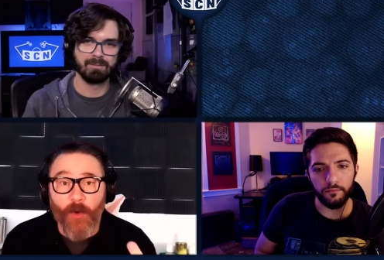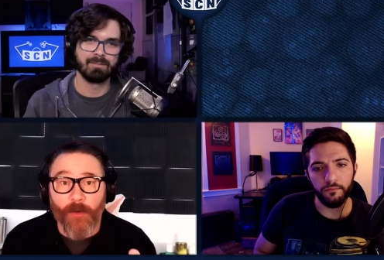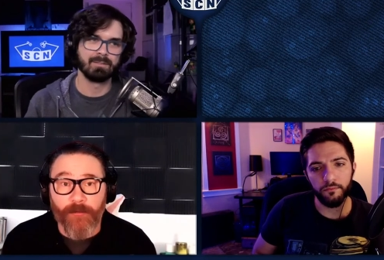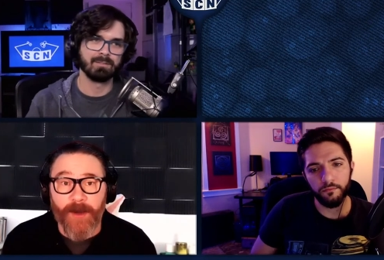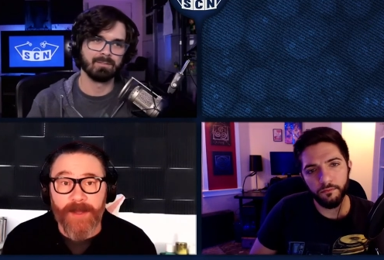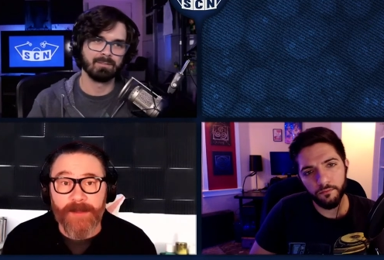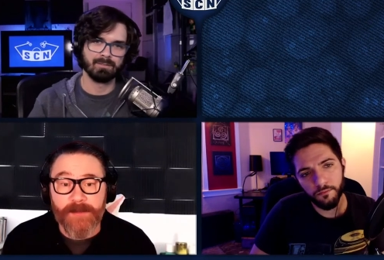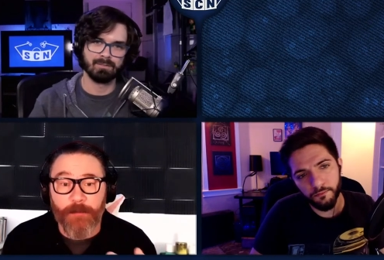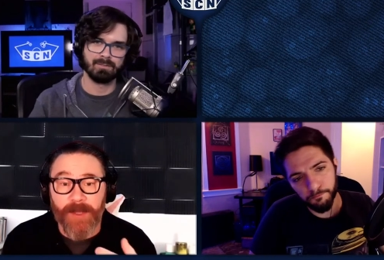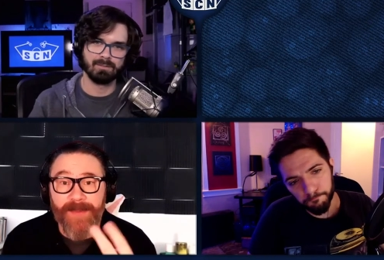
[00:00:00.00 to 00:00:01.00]
Speaker 1: your
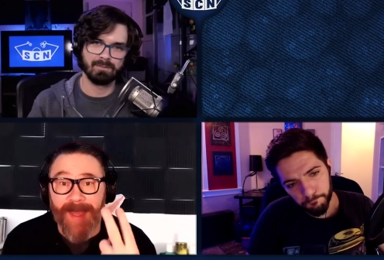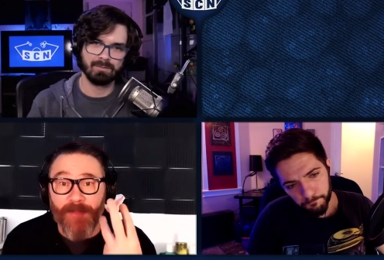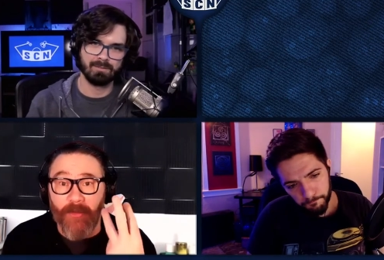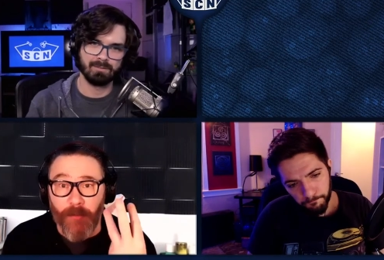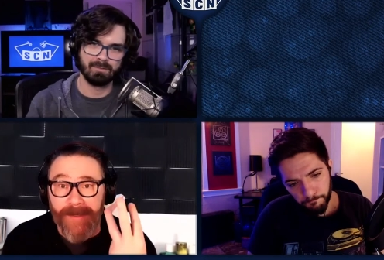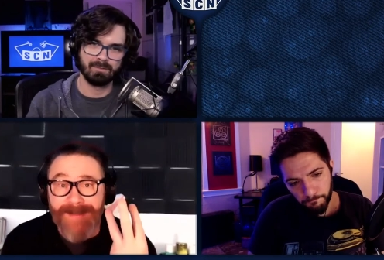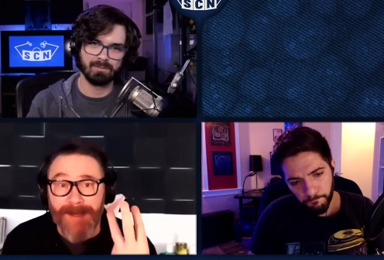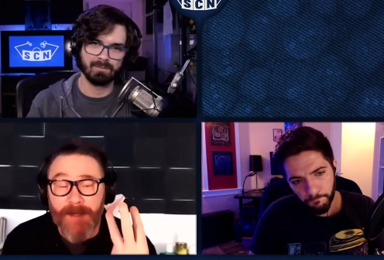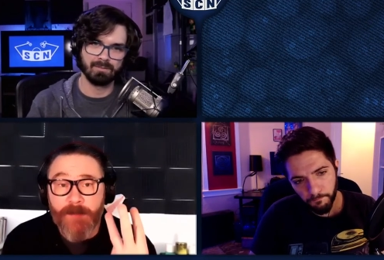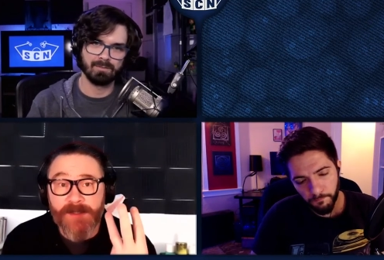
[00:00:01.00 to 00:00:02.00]
friends play that three
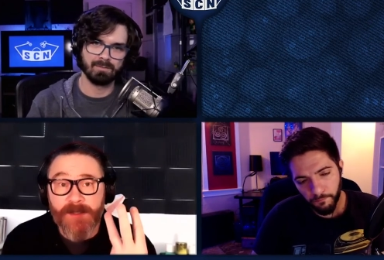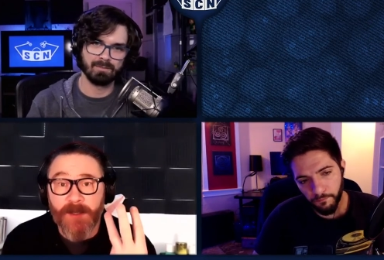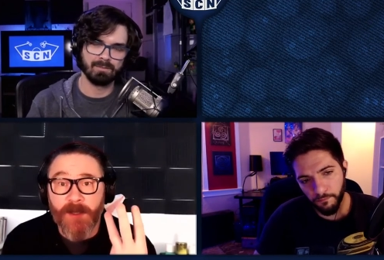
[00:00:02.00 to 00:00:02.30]
times,